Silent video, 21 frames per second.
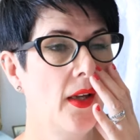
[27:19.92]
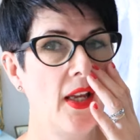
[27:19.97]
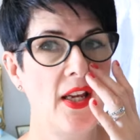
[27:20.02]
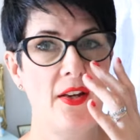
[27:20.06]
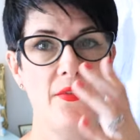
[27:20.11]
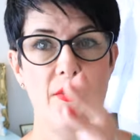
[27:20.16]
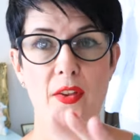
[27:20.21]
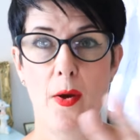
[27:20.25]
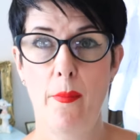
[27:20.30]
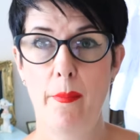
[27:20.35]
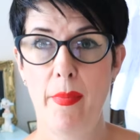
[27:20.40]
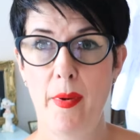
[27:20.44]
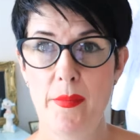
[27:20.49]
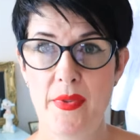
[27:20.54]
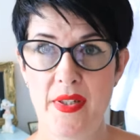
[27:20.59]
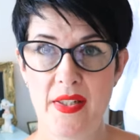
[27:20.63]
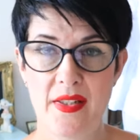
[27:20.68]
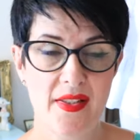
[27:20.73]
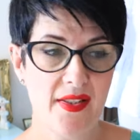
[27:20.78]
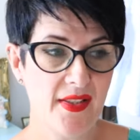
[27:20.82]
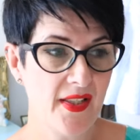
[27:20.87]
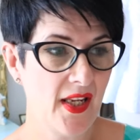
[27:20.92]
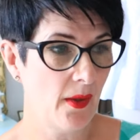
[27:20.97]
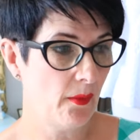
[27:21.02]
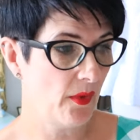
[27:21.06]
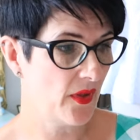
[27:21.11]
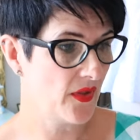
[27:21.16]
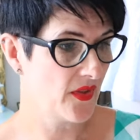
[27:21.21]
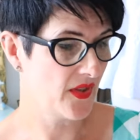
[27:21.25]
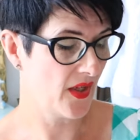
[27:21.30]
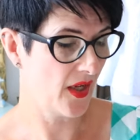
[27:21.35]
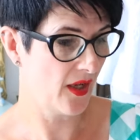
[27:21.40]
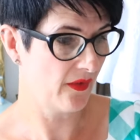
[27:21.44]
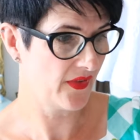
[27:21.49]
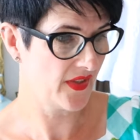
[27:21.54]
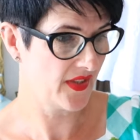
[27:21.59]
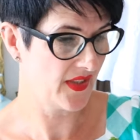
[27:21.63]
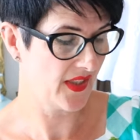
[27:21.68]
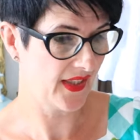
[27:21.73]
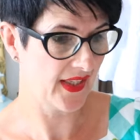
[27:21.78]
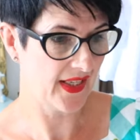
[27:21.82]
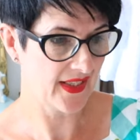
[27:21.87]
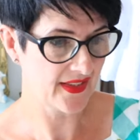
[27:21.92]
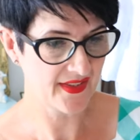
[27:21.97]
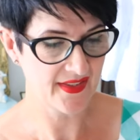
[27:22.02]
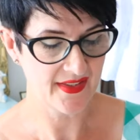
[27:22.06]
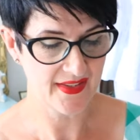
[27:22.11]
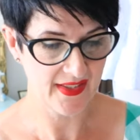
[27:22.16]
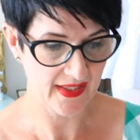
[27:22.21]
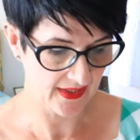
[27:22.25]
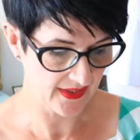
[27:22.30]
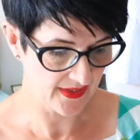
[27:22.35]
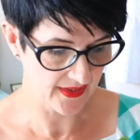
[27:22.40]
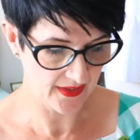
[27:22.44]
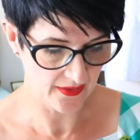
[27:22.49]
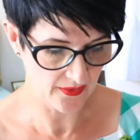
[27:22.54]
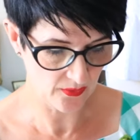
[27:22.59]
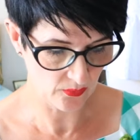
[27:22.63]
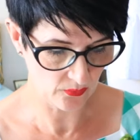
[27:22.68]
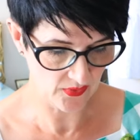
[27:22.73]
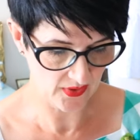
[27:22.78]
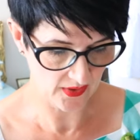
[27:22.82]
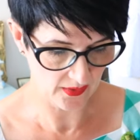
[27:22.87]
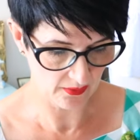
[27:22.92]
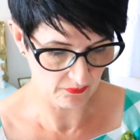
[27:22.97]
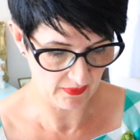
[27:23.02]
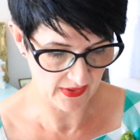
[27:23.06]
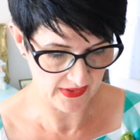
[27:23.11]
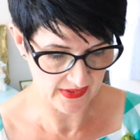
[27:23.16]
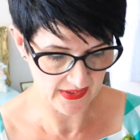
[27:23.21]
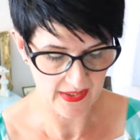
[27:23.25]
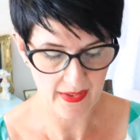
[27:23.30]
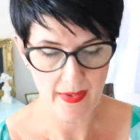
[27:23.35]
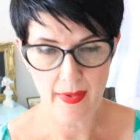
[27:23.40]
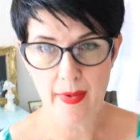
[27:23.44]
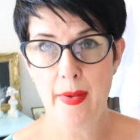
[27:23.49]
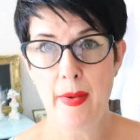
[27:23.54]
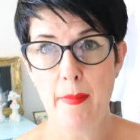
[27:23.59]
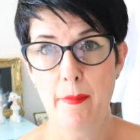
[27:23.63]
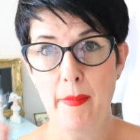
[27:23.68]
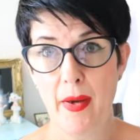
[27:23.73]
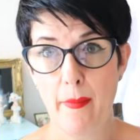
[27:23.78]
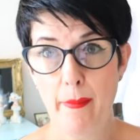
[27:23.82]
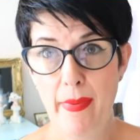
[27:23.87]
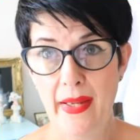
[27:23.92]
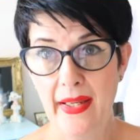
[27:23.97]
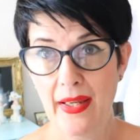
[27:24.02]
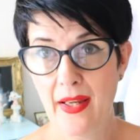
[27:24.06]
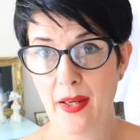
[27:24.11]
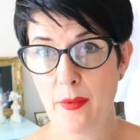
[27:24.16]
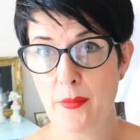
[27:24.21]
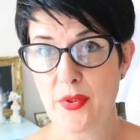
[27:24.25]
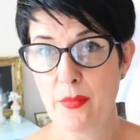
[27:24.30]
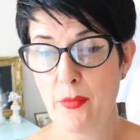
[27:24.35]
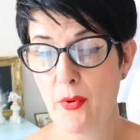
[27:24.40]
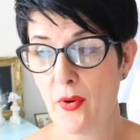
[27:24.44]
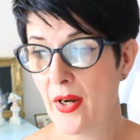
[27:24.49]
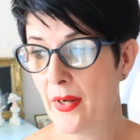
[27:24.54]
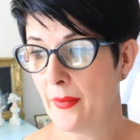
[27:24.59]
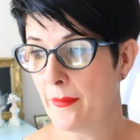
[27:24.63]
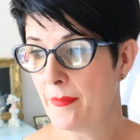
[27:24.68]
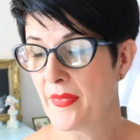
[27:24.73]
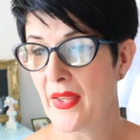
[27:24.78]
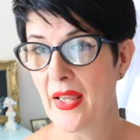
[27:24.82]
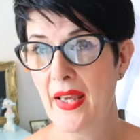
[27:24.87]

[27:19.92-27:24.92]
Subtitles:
even though I bumped into Tim, who serviced it yesterday, and he said it's all done and ready, but I'm picking it up tomorrow.